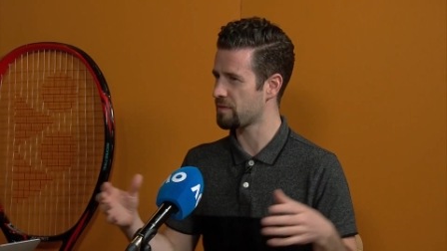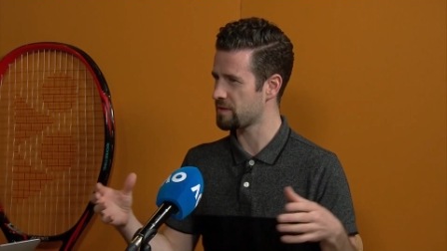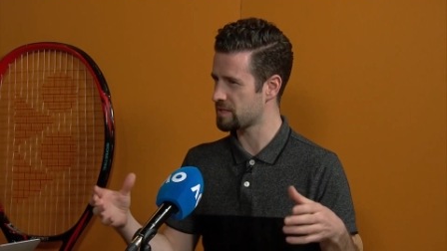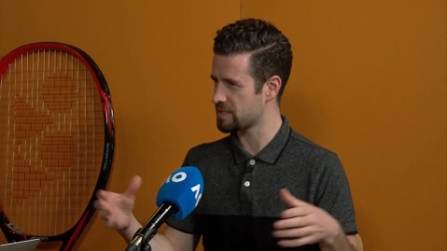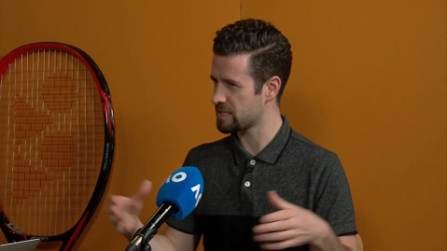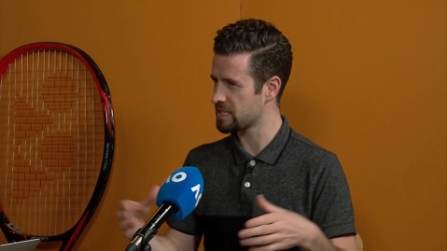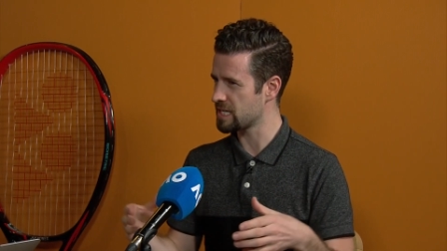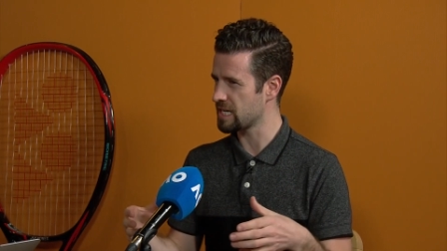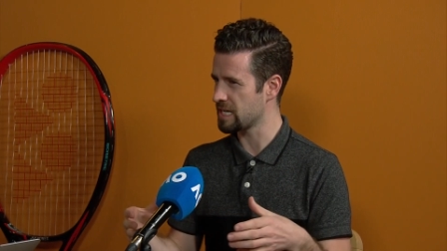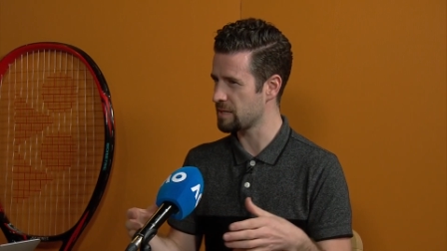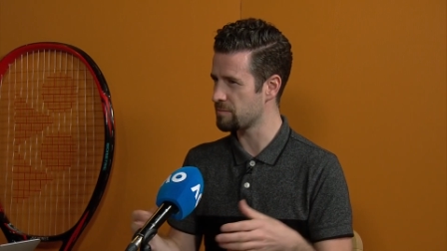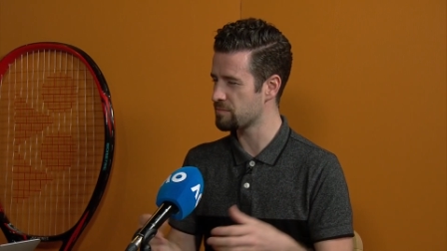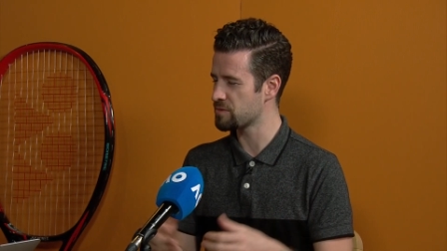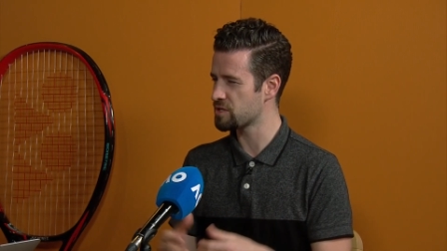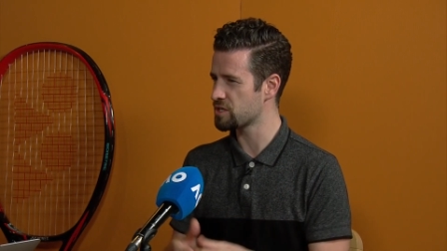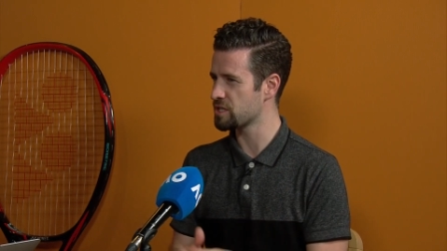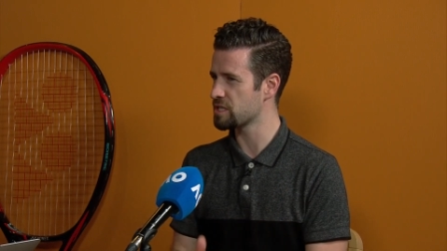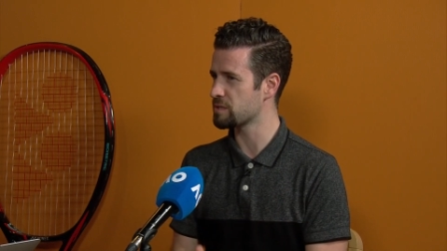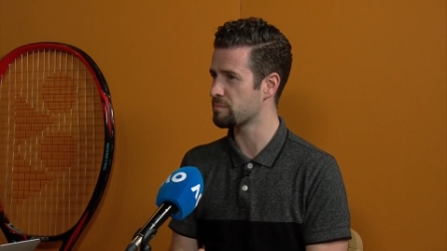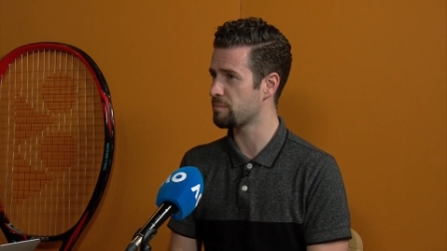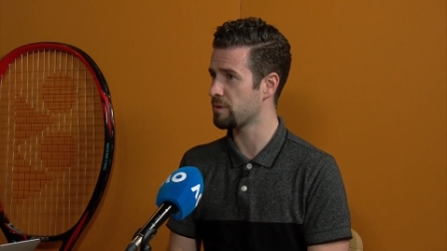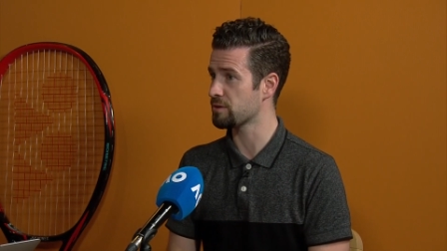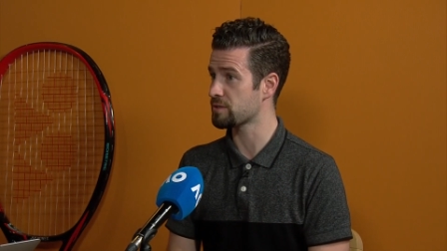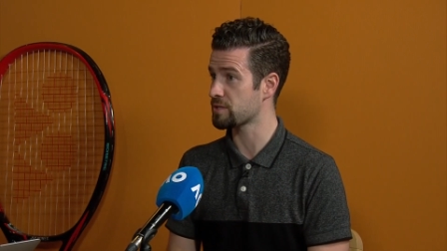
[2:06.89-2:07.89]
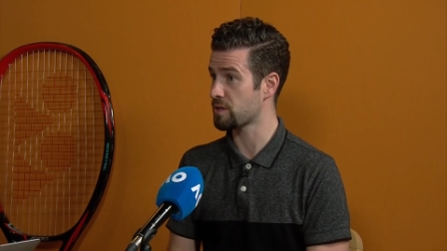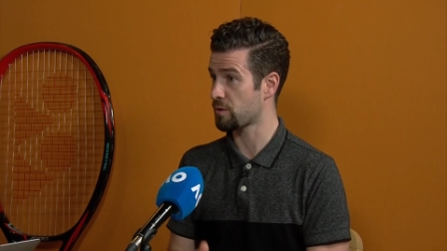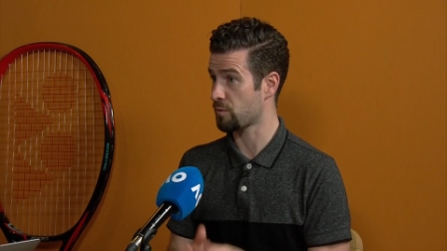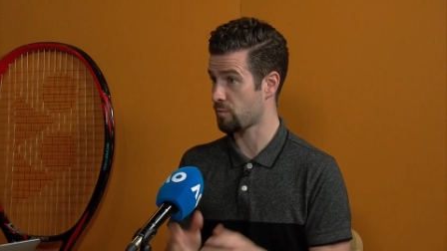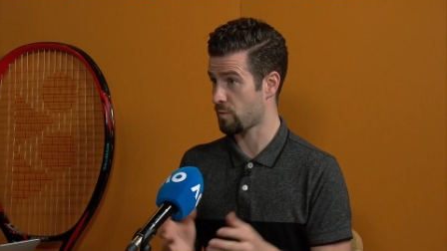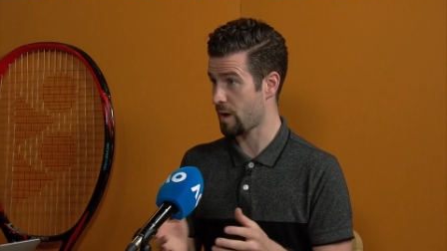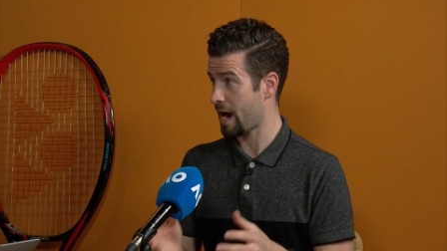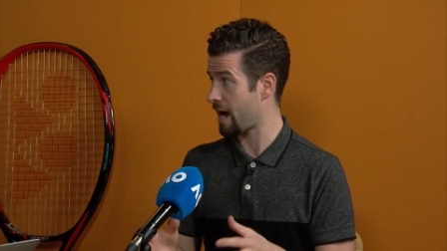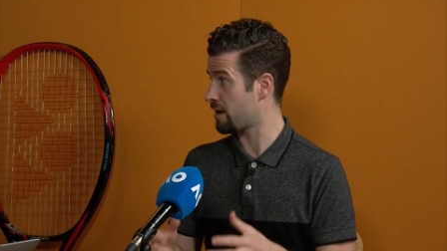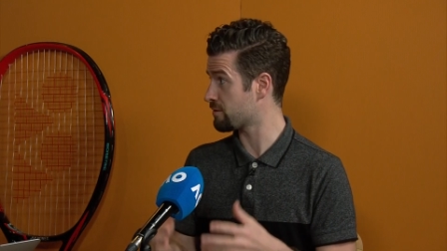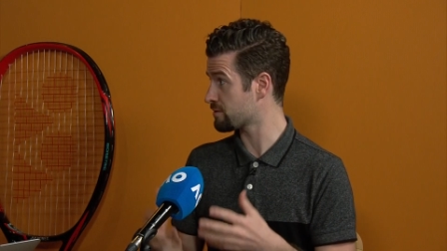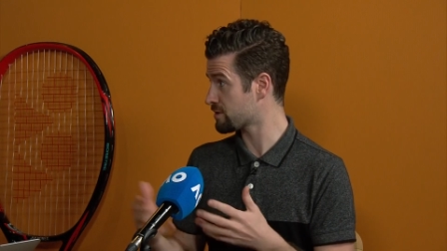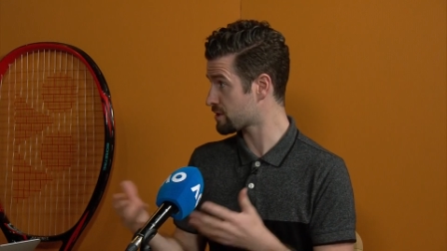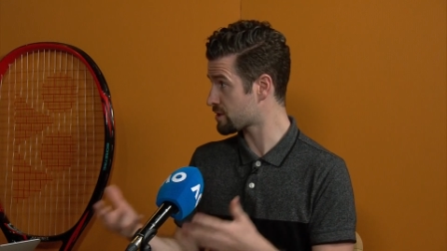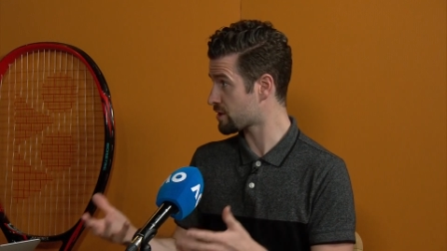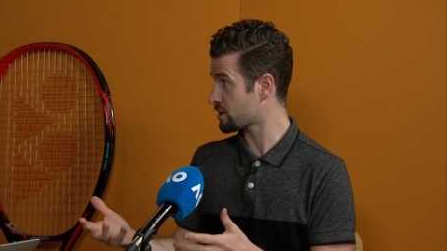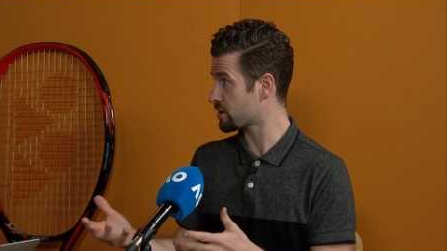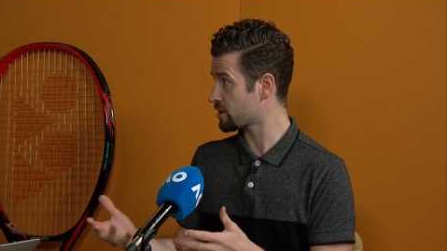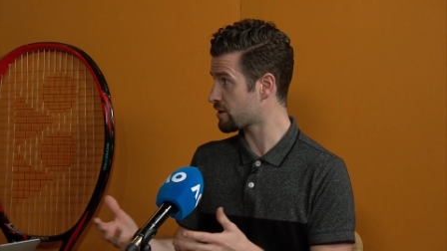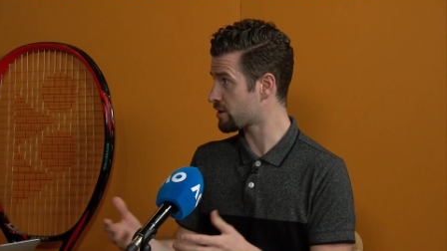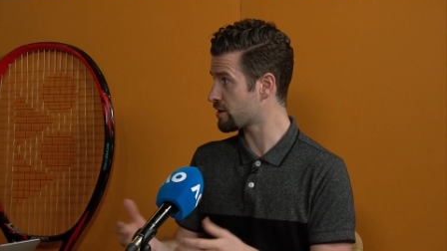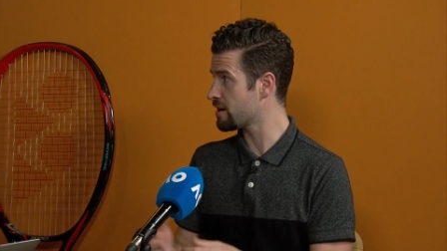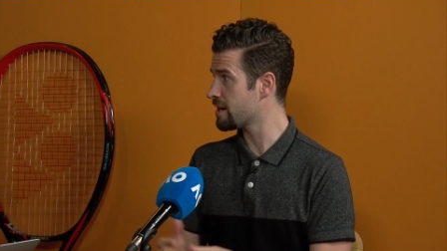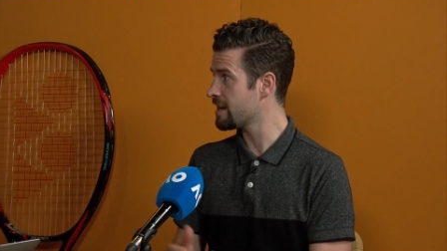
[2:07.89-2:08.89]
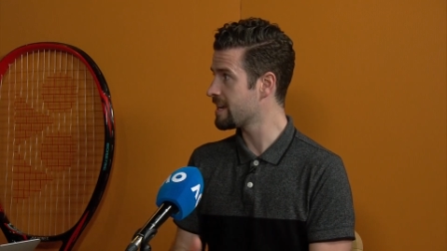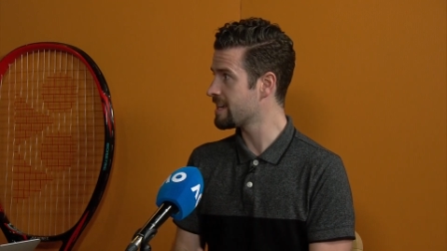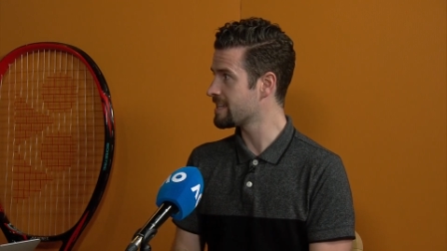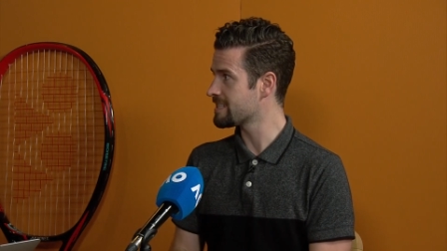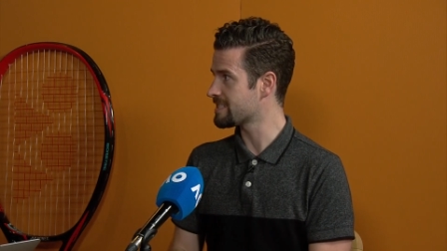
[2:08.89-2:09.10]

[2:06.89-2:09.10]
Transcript: the team she's built around her,